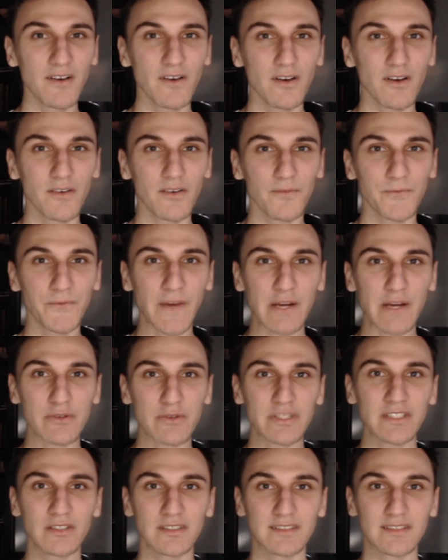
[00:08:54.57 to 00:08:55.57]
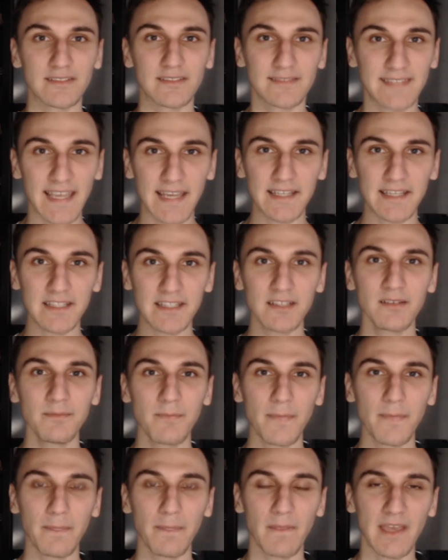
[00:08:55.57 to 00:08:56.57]
fairly dated,
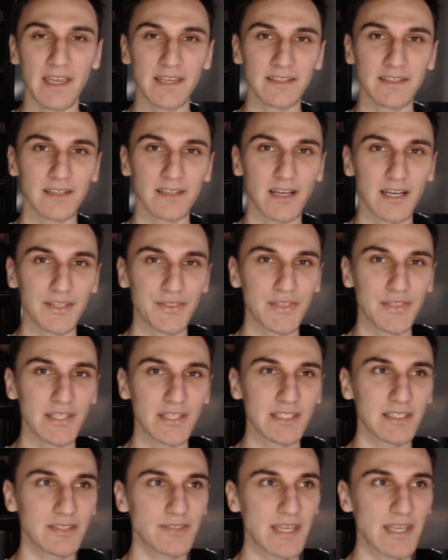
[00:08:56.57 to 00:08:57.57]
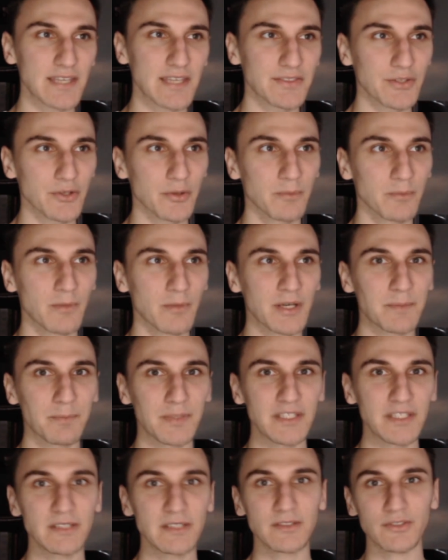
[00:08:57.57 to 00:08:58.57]
and I think that there might
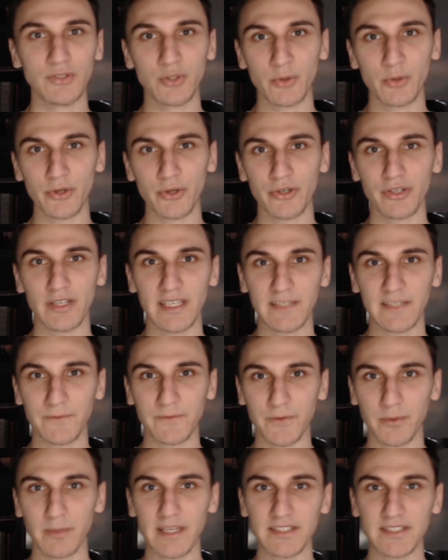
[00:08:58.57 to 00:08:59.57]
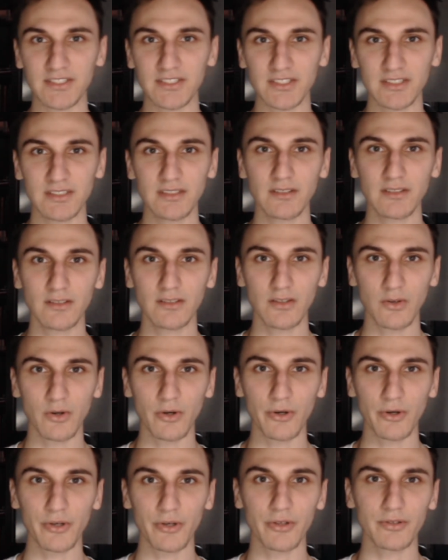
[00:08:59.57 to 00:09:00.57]
be newer information
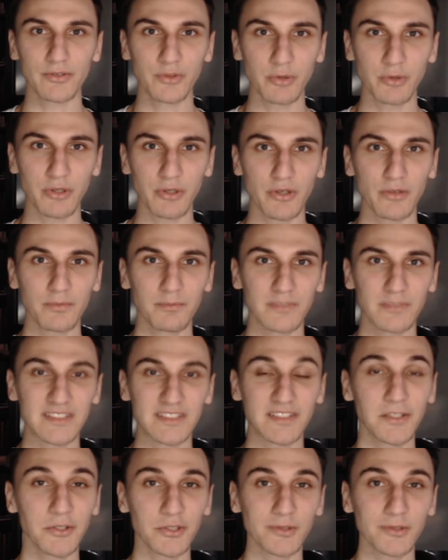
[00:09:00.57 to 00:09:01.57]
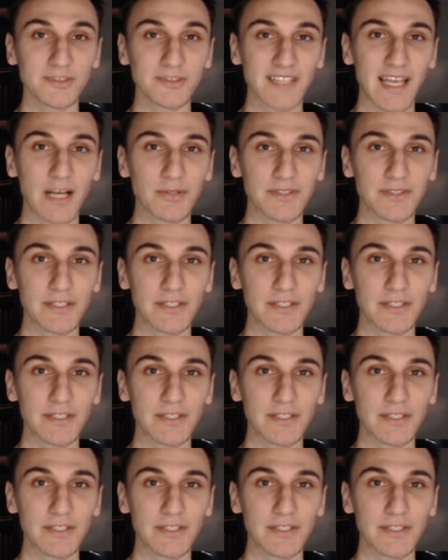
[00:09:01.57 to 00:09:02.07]
or newer materials out there.